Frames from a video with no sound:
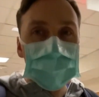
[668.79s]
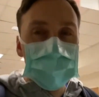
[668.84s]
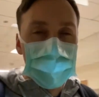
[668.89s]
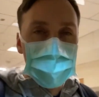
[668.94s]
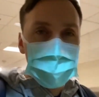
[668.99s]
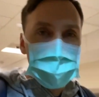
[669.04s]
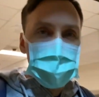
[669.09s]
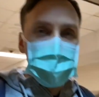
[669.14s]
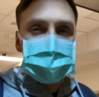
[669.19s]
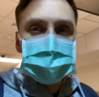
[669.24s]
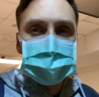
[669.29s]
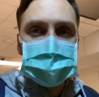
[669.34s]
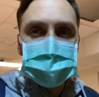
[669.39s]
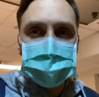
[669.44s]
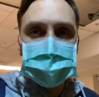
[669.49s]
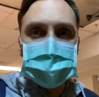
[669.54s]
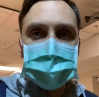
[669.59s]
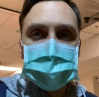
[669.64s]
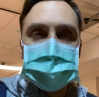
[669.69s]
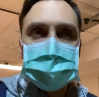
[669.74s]
nice
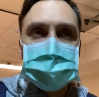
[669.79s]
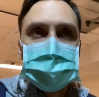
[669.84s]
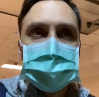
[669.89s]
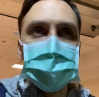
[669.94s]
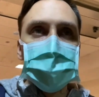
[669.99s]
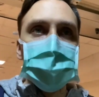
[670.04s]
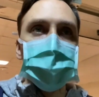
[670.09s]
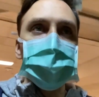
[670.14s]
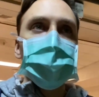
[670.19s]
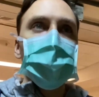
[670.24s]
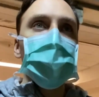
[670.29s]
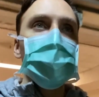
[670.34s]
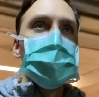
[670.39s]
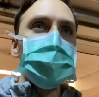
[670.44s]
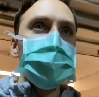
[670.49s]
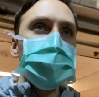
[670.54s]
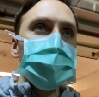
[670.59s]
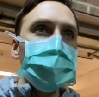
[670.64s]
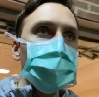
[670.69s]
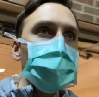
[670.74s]
almost 24-hour
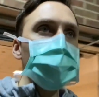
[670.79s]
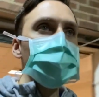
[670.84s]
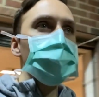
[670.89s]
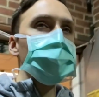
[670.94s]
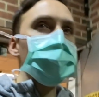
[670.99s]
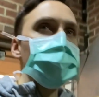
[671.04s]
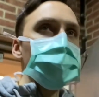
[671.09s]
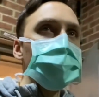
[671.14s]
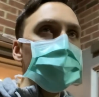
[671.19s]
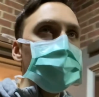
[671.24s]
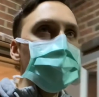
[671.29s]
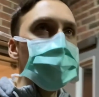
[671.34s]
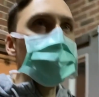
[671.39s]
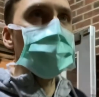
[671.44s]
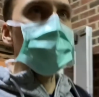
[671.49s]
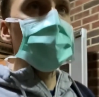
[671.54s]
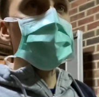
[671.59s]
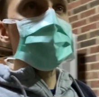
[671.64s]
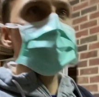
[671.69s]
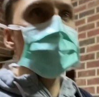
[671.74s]
shift to
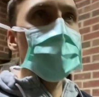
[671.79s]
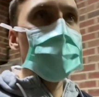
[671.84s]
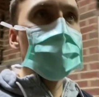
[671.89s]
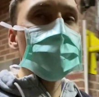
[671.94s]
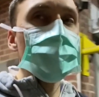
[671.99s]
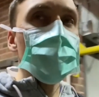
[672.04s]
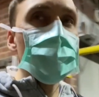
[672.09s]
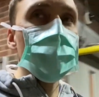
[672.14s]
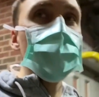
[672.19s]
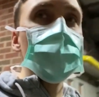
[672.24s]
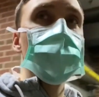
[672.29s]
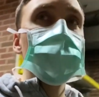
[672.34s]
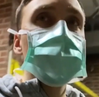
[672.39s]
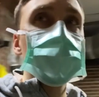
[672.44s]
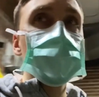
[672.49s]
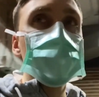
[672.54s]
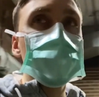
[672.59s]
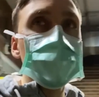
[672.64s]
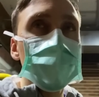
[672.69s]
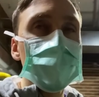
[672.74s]
finish out my
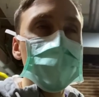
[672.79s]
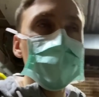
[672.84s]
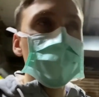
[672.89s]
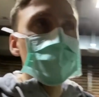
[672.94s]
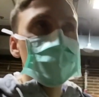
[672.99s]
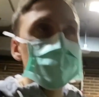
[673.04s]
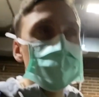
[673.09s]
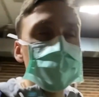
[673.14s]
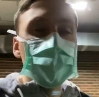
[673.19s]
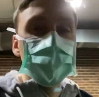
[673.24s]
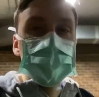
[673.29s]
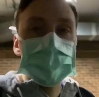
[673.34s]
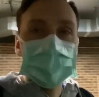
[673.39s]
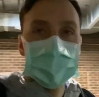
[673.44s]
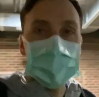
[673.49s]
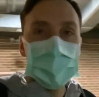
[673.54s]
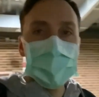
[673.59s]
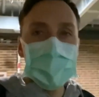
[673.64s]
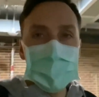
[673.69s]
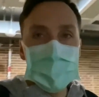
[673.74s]

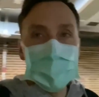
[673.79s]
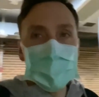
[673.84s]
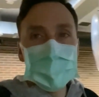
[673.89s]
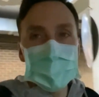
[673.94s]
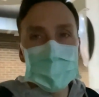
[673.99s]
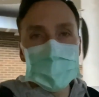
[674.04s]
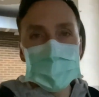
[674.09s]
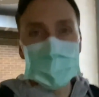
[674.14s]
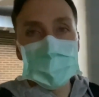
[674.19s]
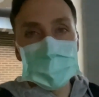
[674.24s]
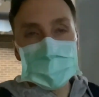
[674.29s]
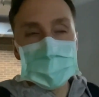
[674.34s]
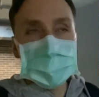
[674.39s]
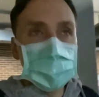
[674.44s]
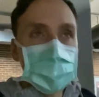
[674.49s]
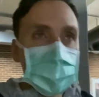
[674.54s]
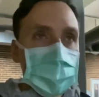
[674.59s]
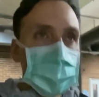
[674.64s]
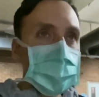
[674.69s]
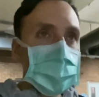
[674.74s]
7-day work week.